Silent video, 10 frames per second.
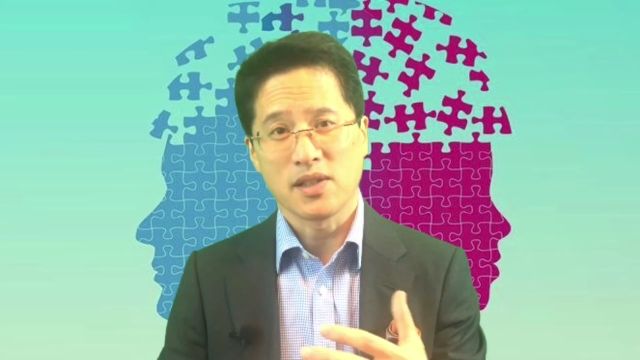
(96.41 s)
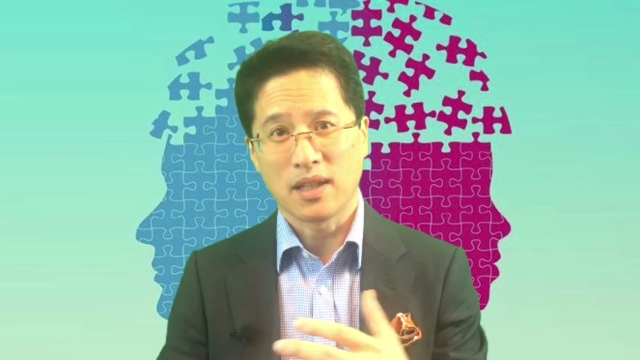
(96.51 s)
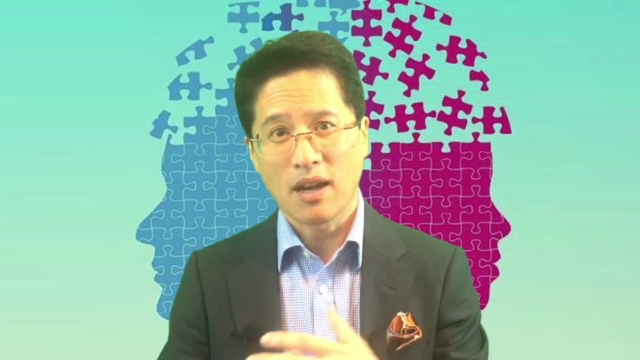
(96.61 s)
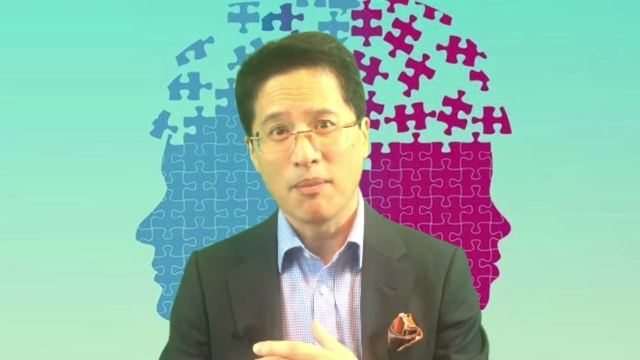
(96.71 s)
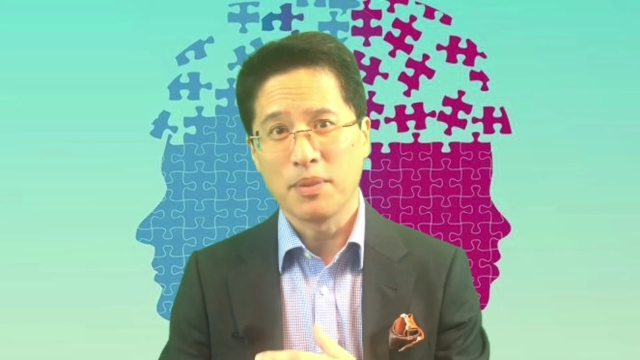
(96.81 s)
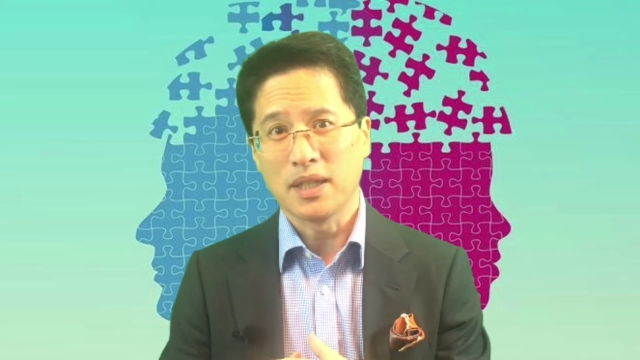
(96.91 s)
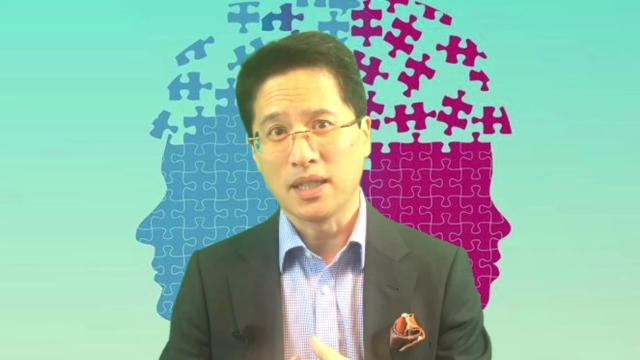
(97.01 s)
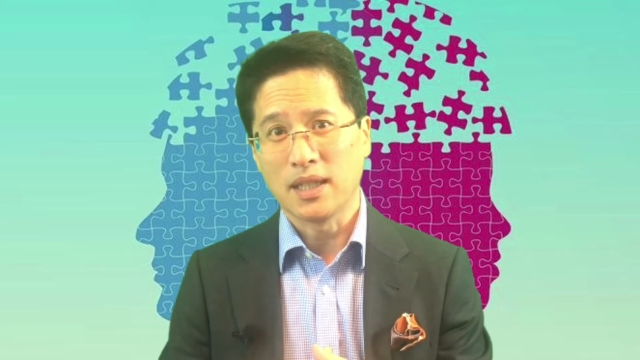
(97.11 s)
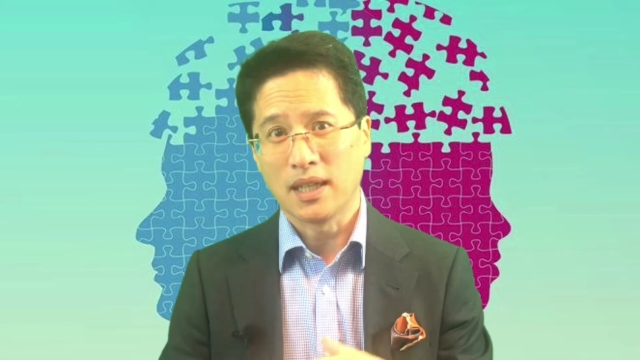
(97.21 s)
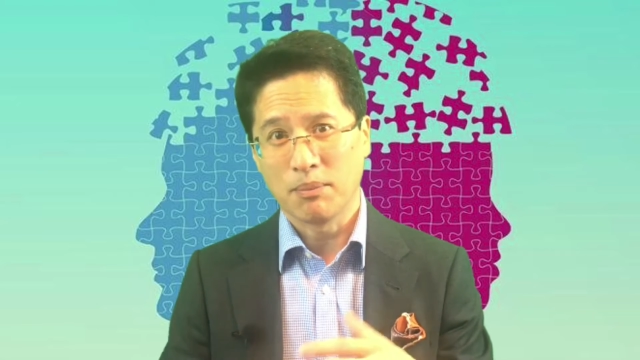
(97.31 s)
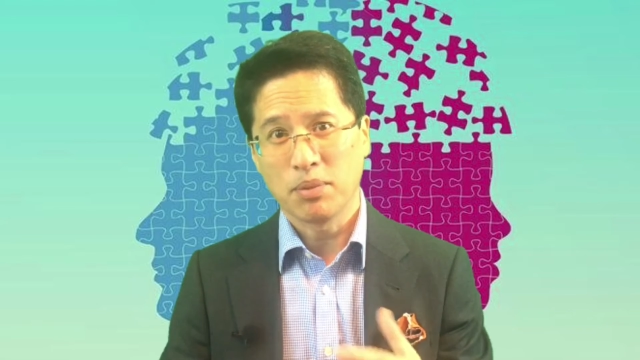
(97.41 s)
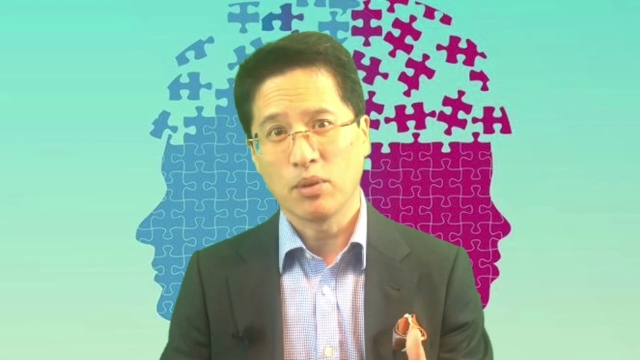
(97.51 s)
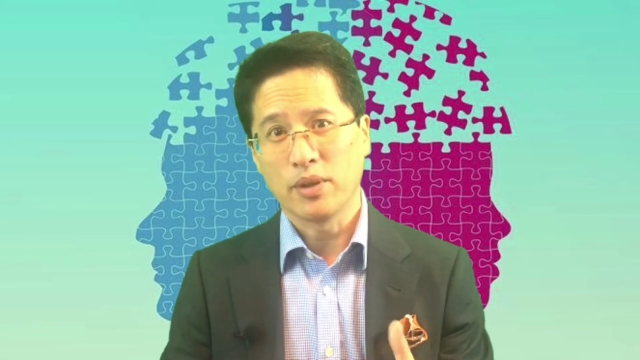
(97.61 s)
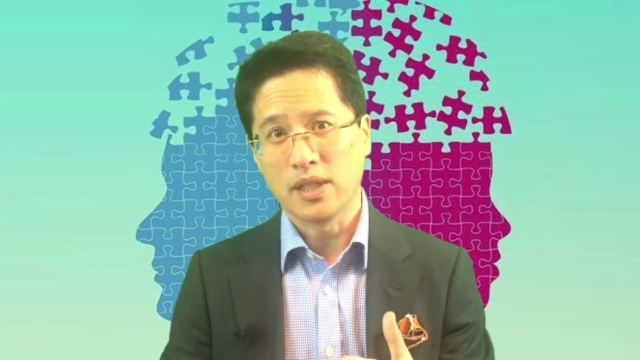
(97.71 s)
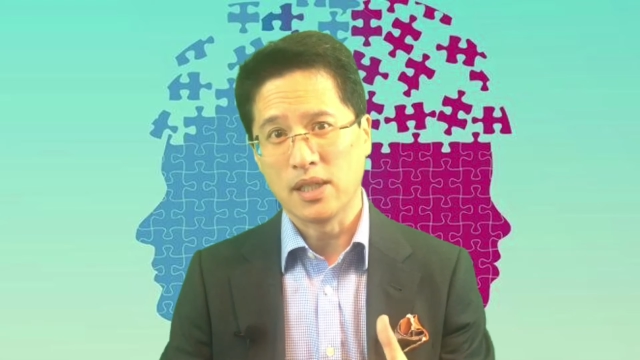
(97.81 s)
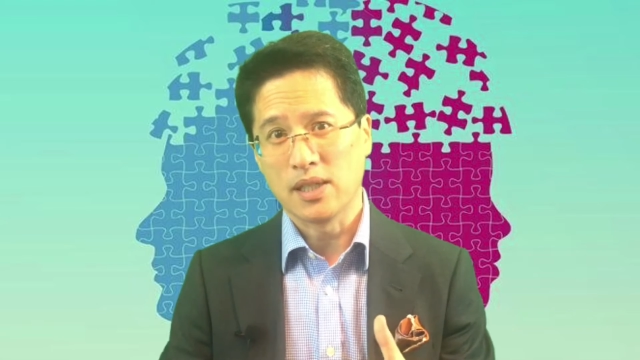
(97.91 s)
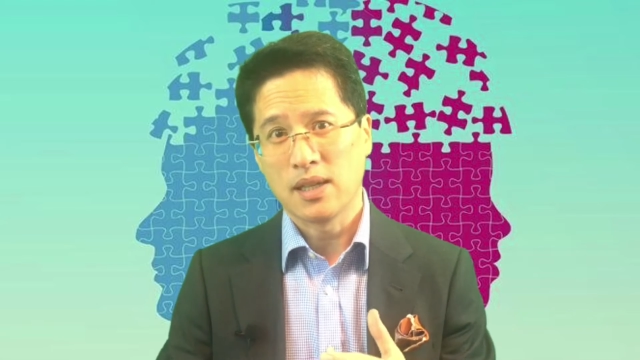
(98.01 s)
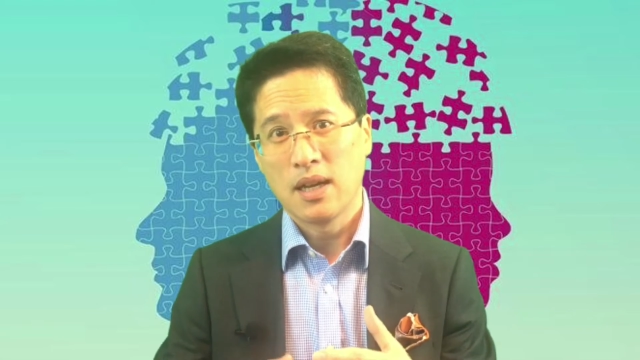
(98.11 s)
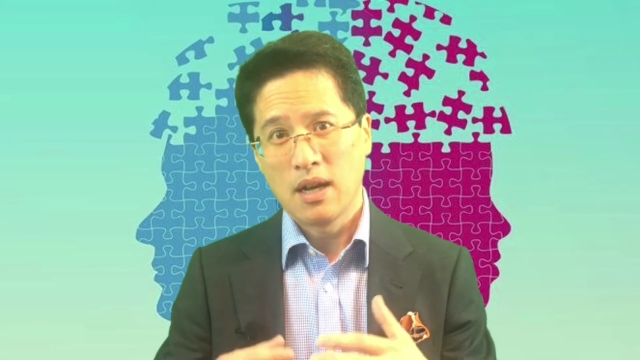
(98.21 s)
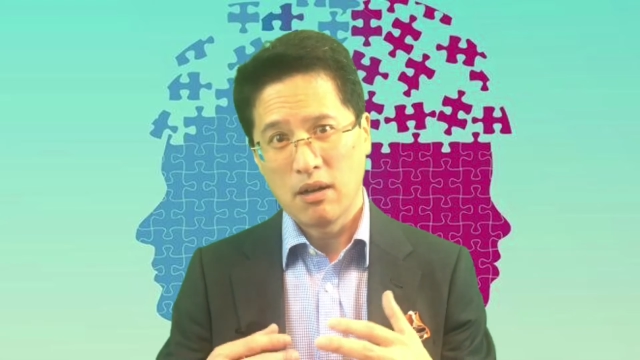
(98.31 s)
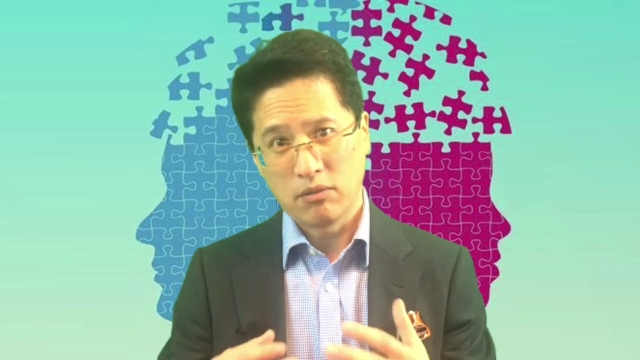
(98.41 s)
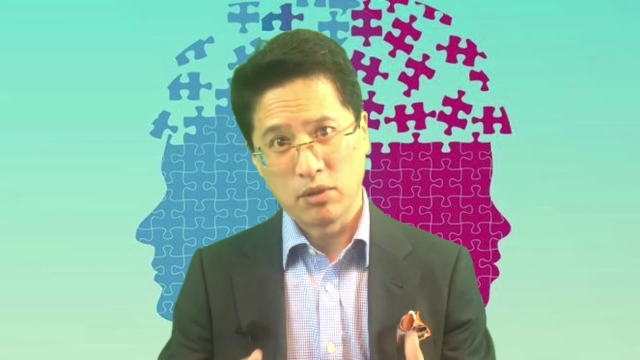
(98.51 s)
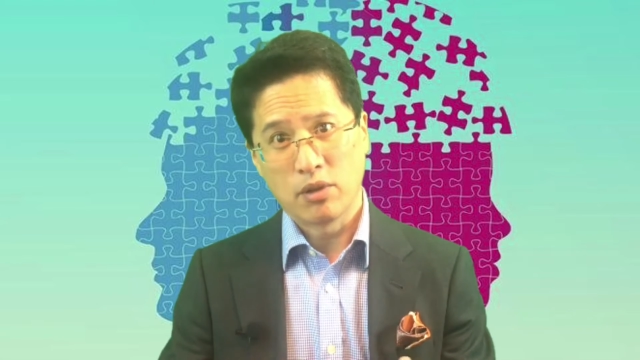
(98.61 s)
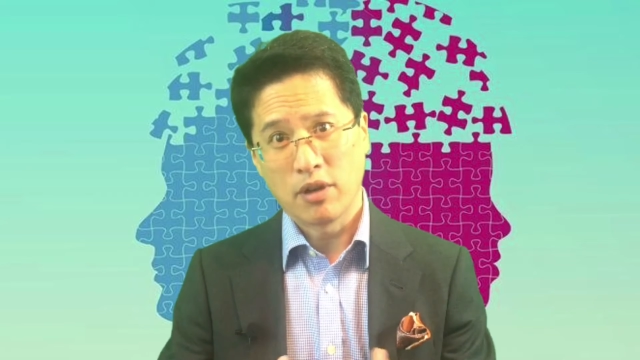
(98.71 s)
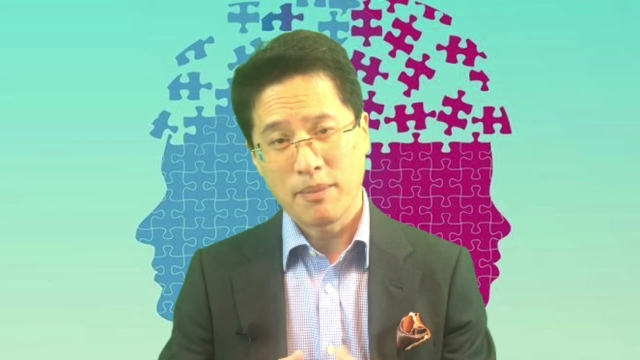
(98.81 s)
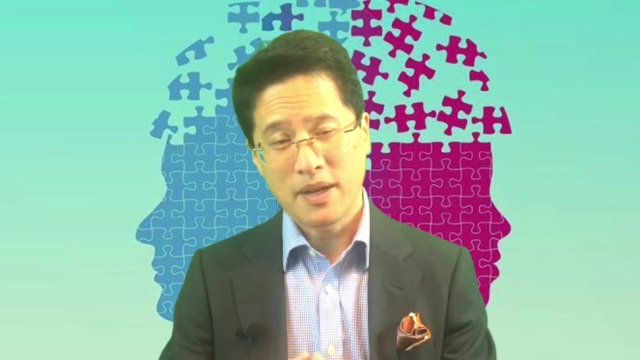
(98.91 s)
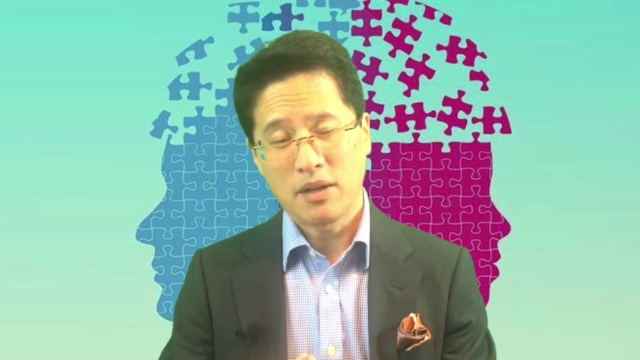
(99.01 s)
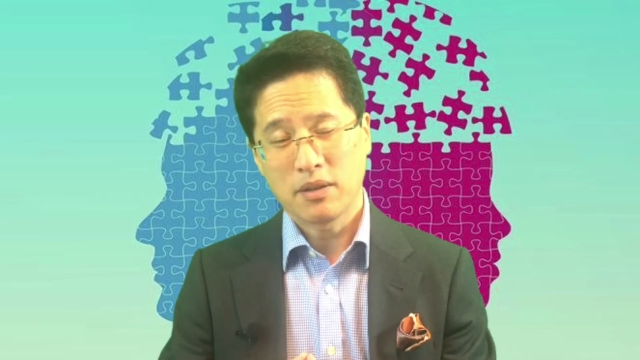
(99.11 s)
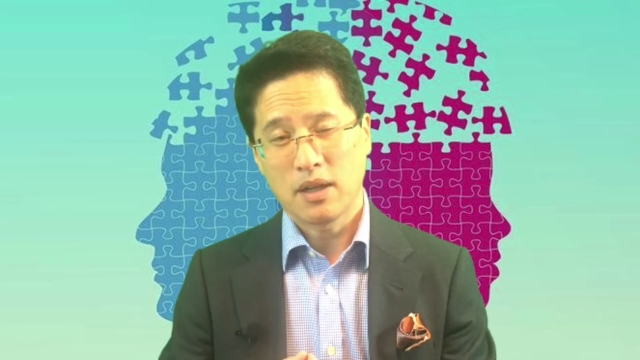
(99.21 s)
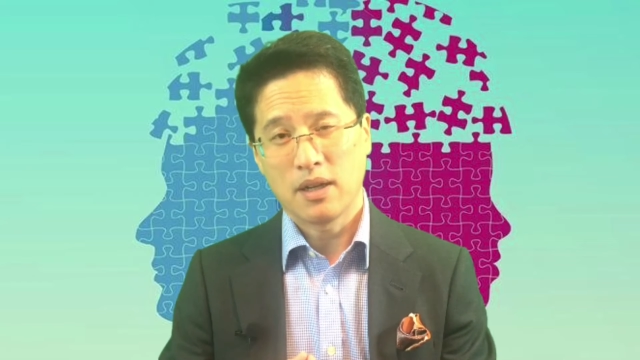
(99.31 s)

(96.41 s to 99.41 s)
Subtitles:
the company and employees learn about